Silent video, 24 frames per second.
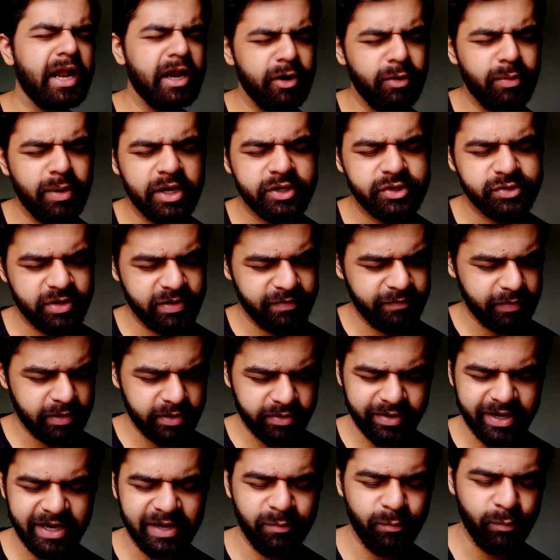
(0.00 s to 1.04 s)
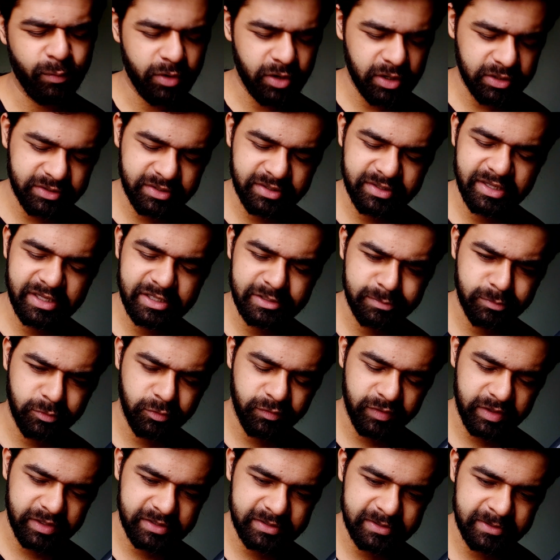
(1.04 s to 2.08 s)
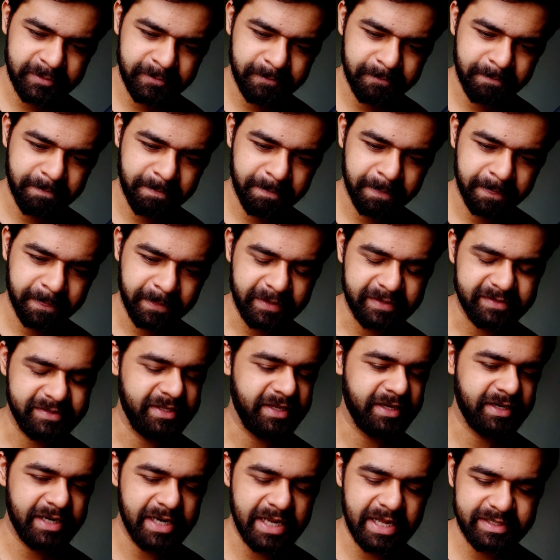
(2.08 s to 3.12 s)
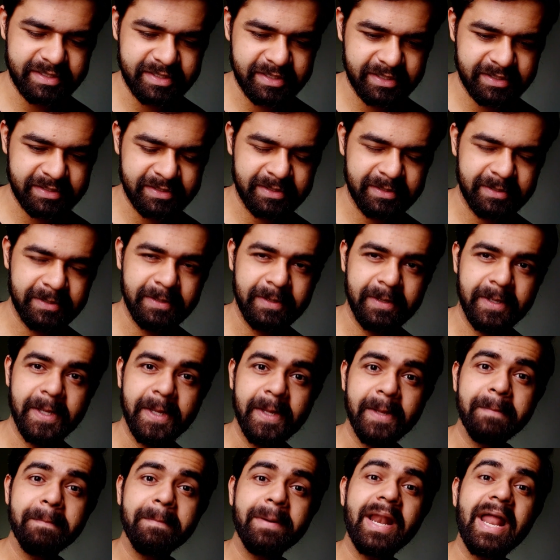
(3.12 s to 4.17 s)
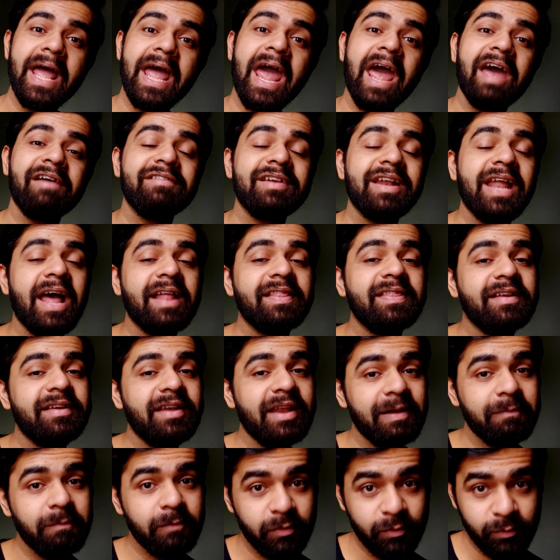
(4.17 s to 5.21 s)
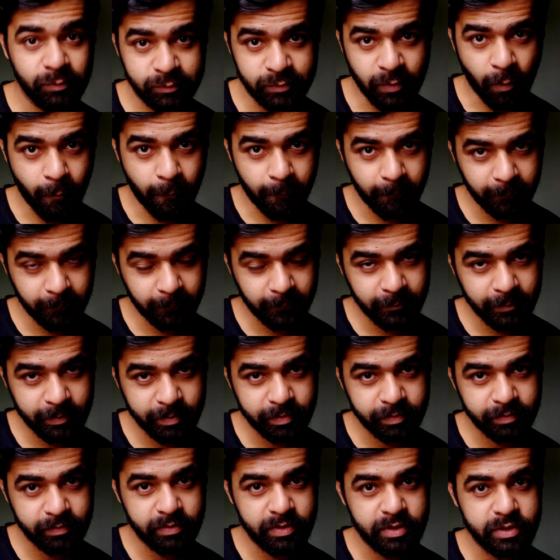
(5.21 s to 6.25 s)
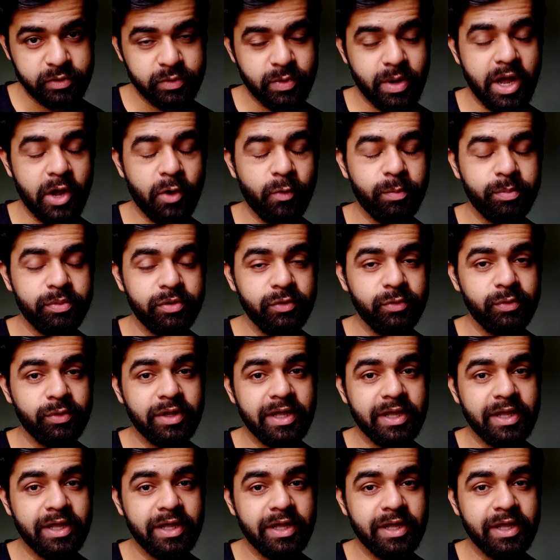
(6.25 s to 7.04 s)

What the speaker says: I know I should have already watched these movies, because they are classics, but I haven't had the time to do so. So I hope you